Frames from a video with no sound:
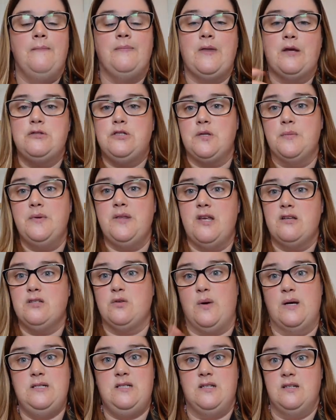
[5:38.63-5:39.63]
Now, some of those
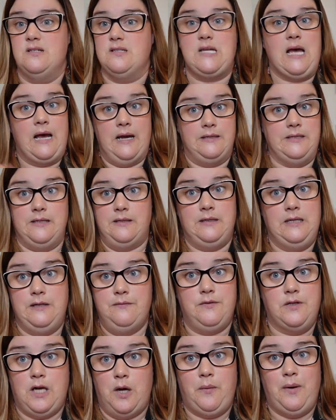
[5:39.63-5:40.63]
questions I didn't
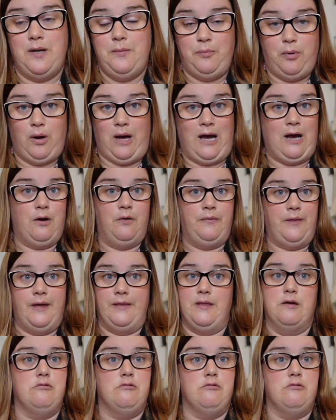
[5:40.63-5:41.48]
even know I'd put out there.